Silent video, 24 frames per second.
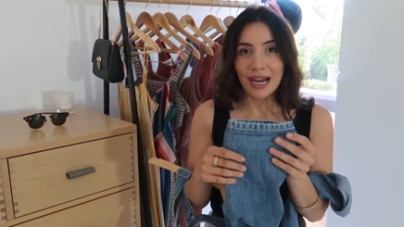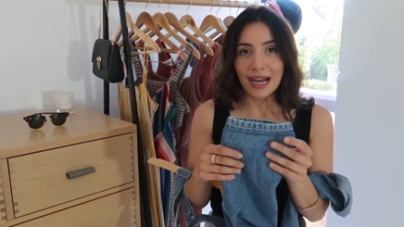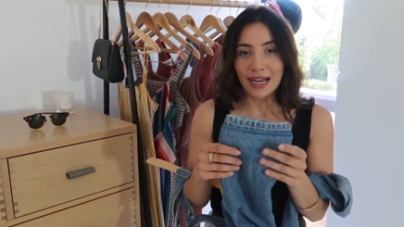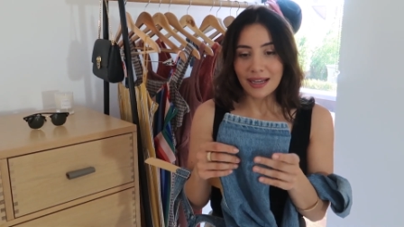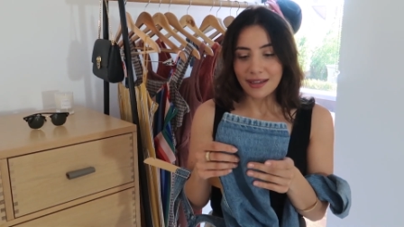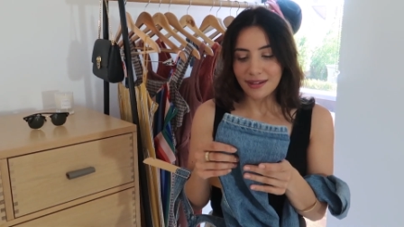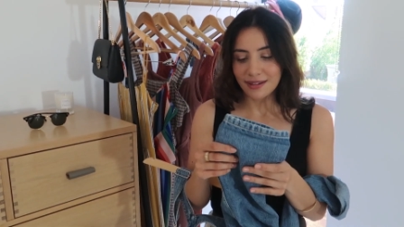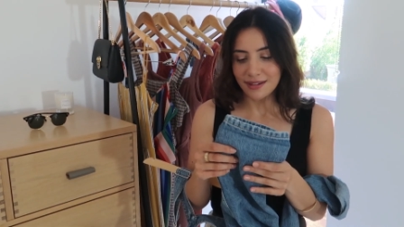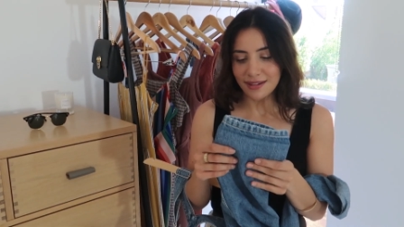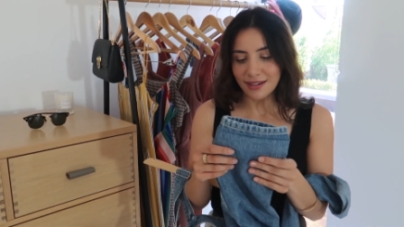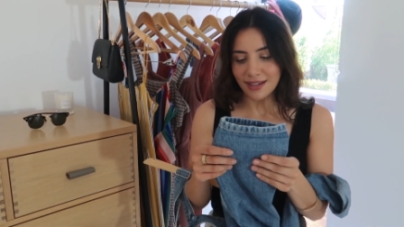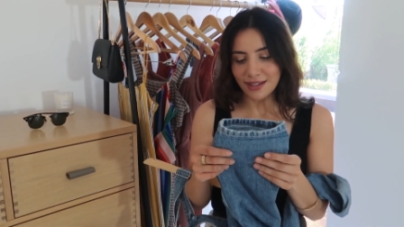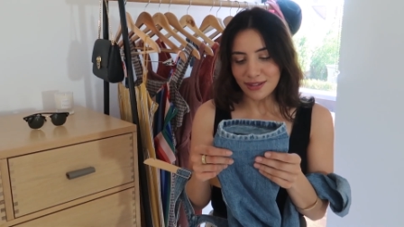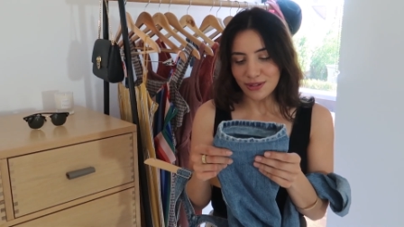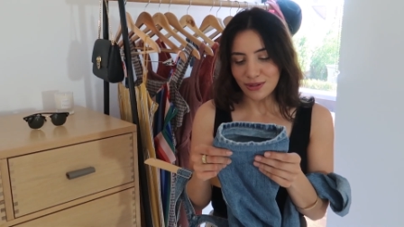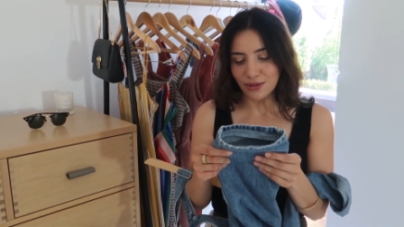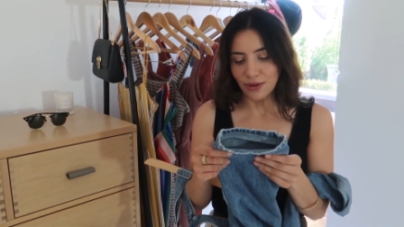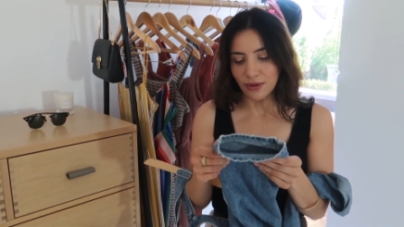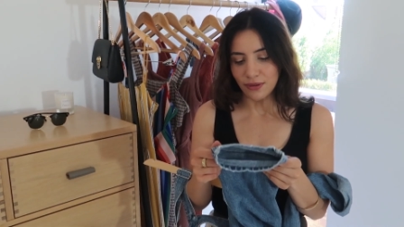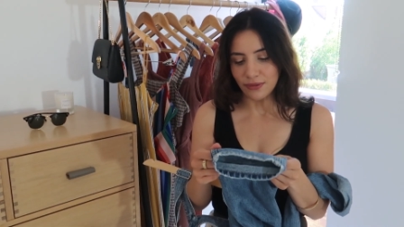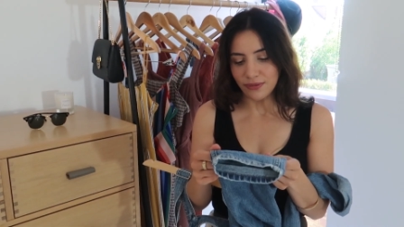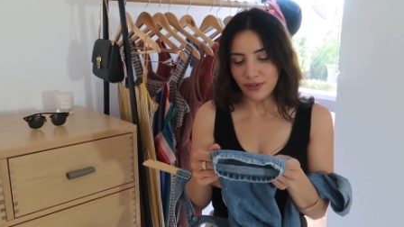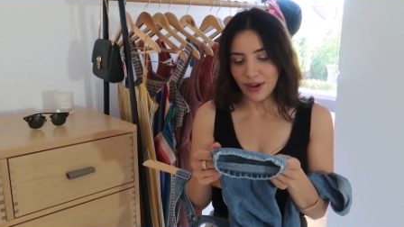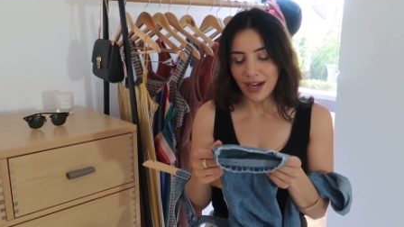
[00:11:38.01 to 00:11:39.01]
and it's
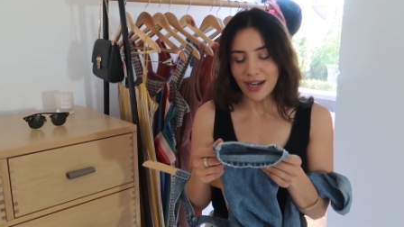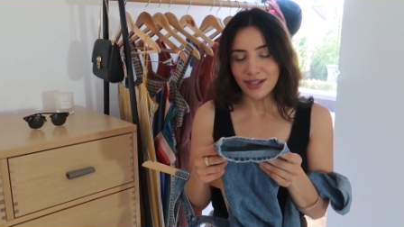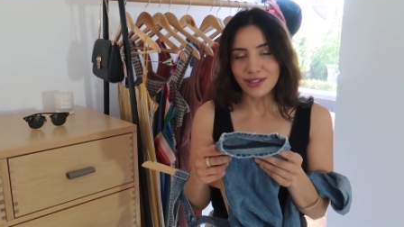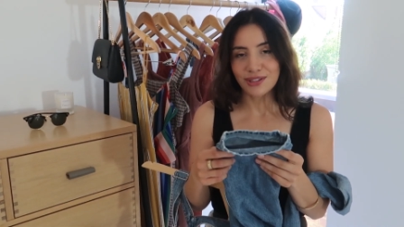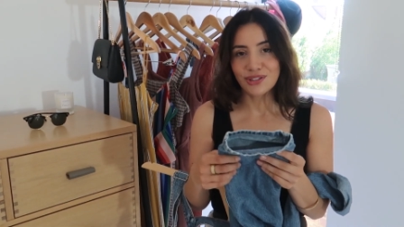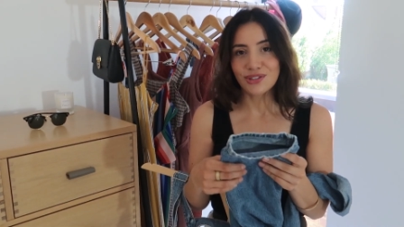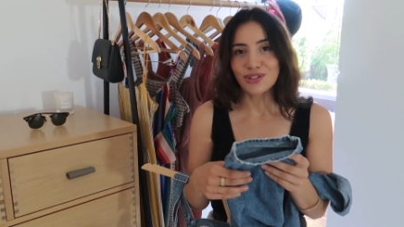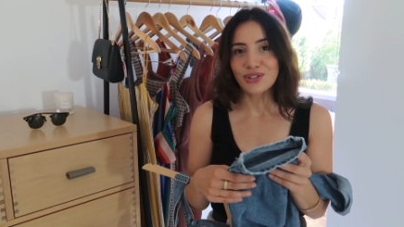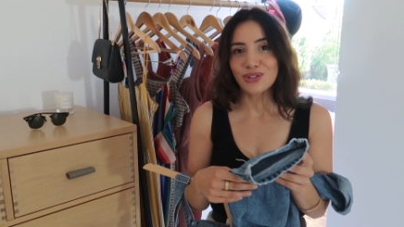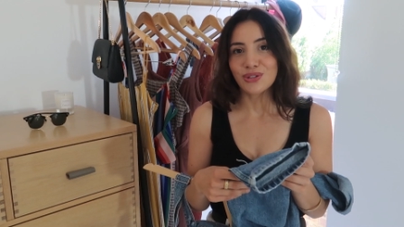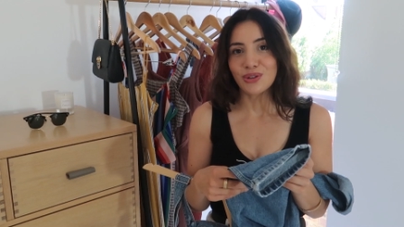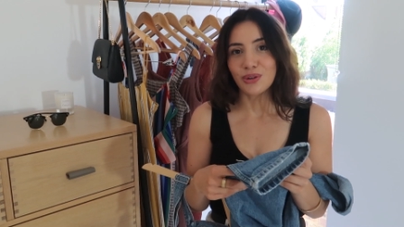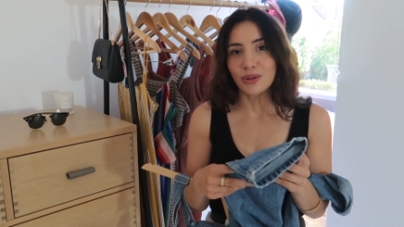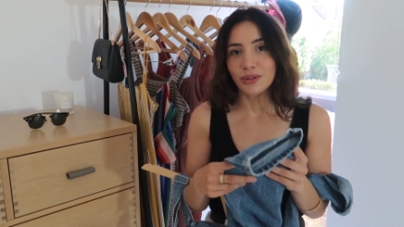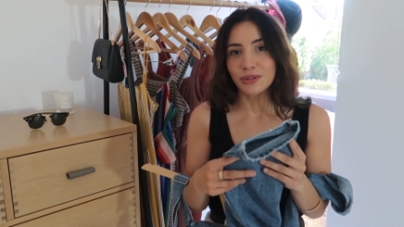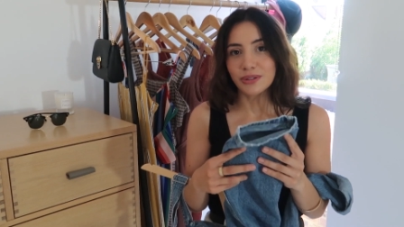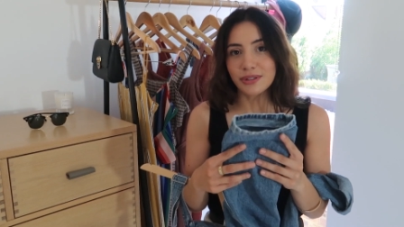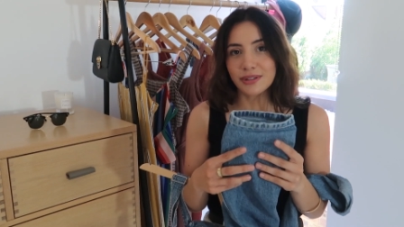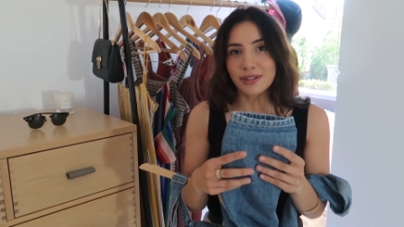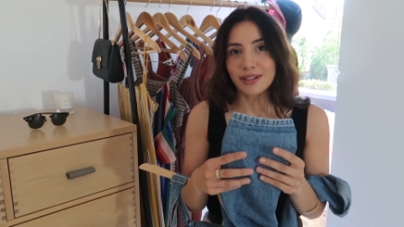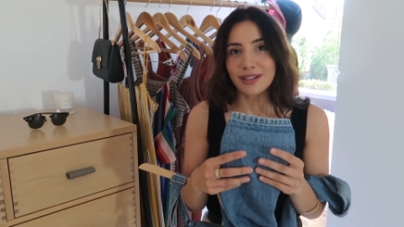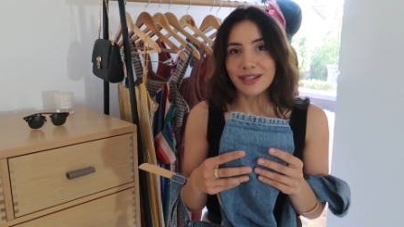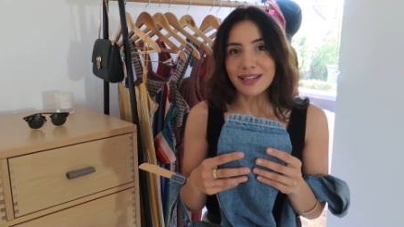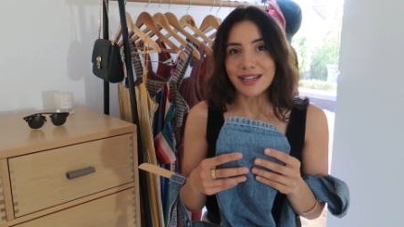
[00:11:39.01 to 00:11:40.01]
not fair to just
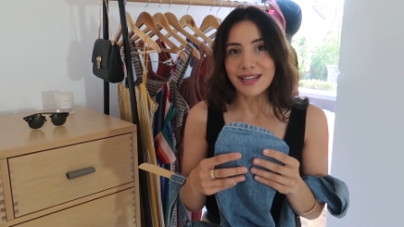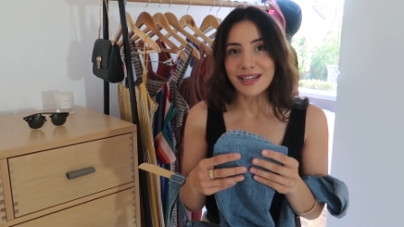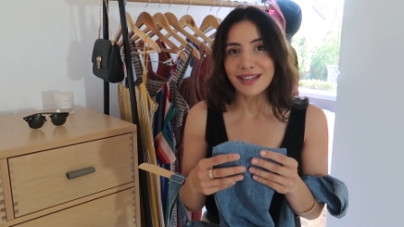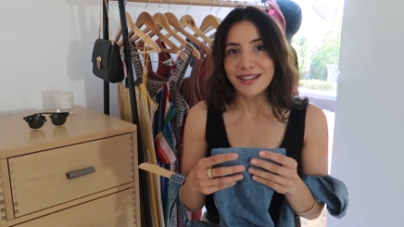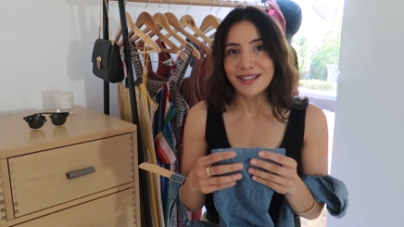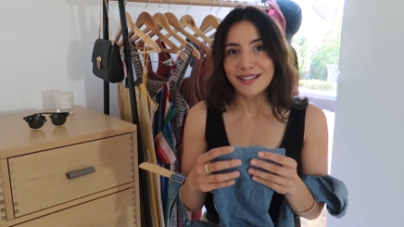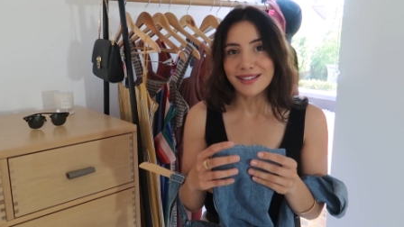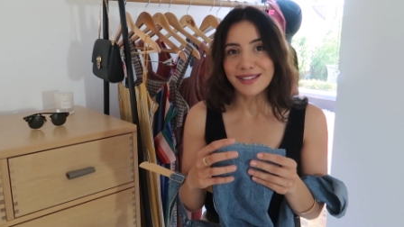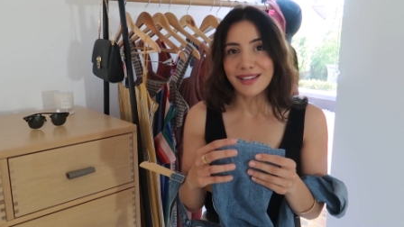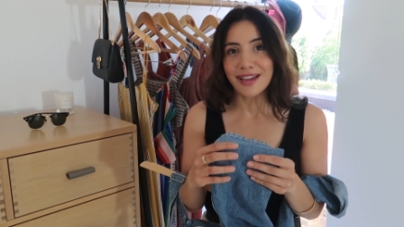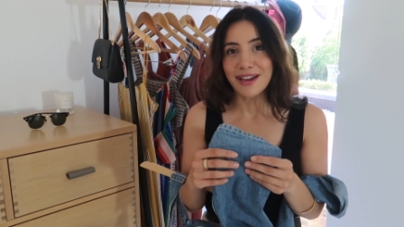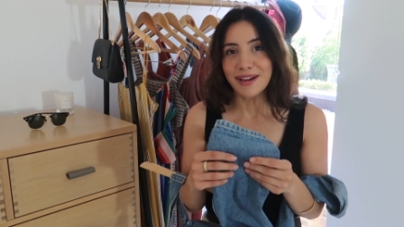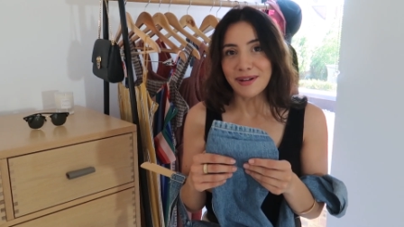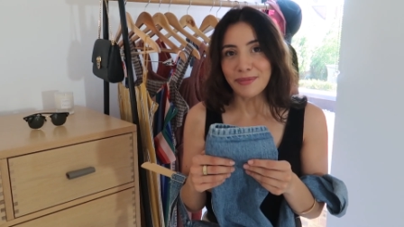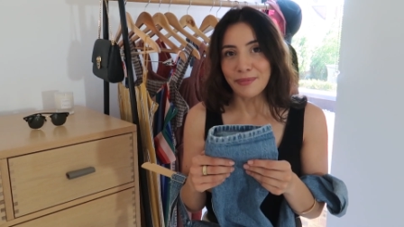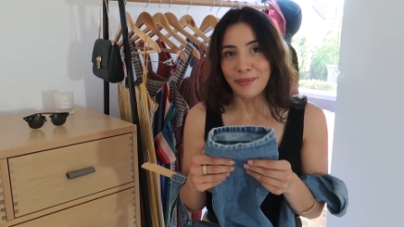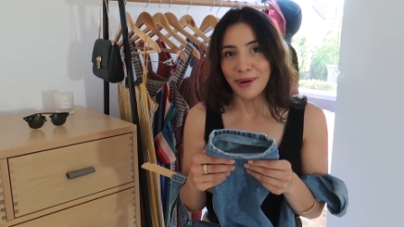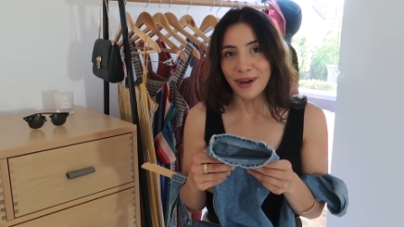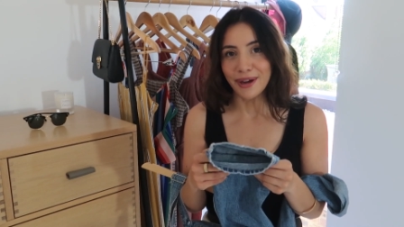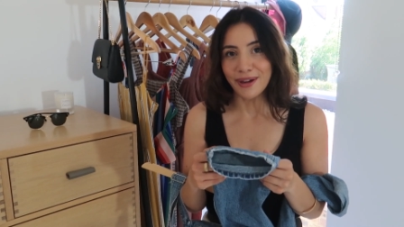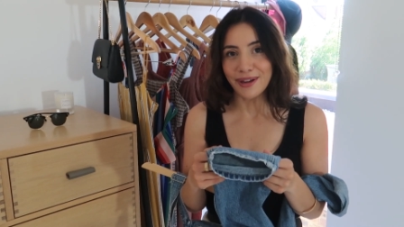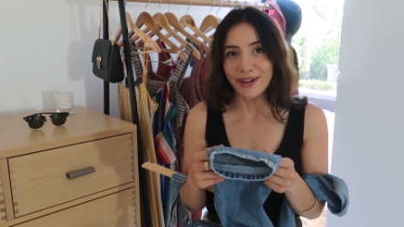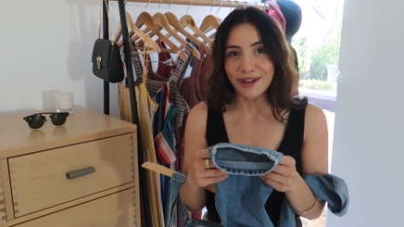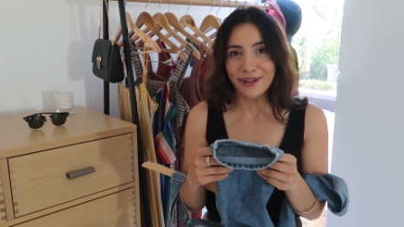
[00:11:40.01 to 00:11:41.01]
constantly take
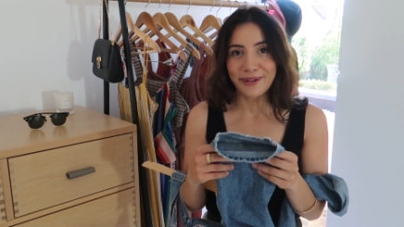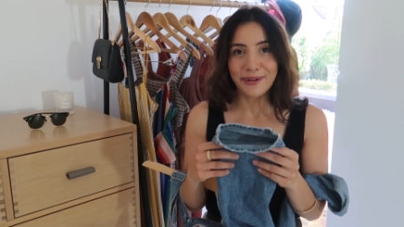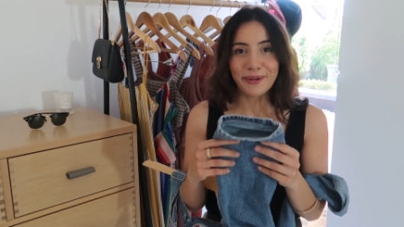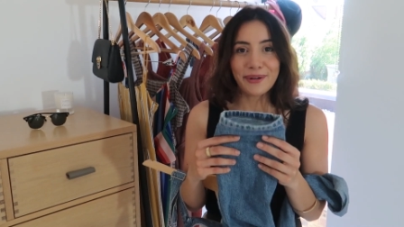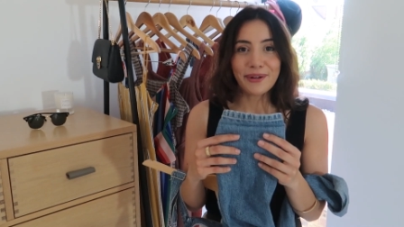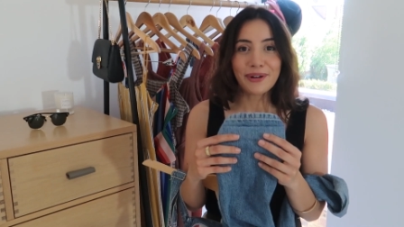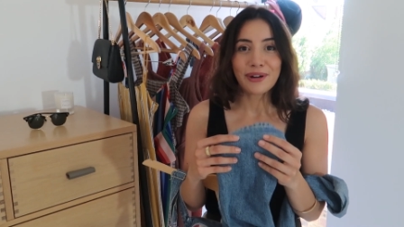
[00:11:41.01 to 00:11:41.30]
my